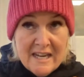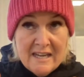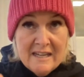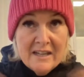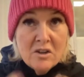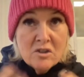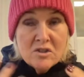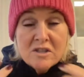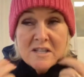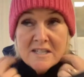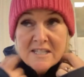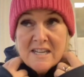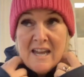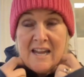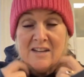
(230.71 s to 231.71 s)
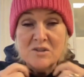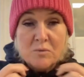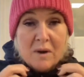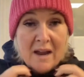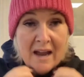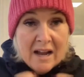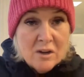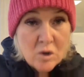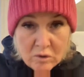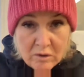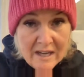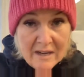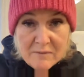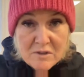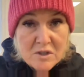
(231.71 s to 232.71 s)
And it got to the stage where I couldn't
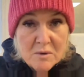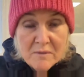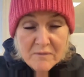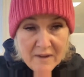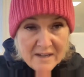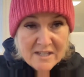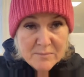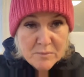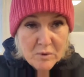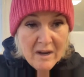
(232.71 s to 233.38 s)
even do a Facebook